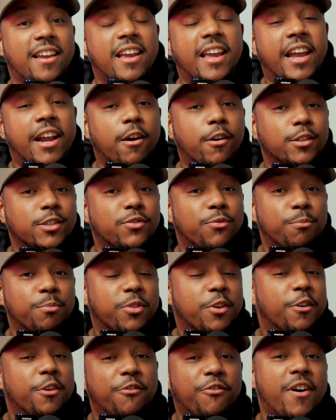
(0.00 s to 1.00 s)
It goes from
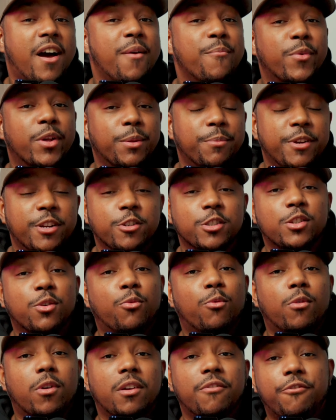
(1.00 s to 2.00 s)
35 millimeters to
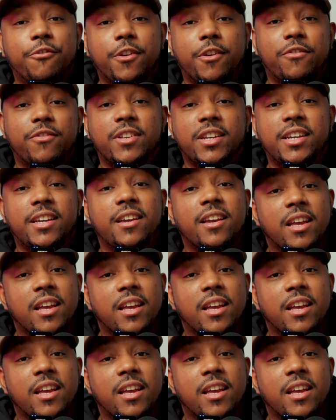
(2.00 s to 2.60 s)
150.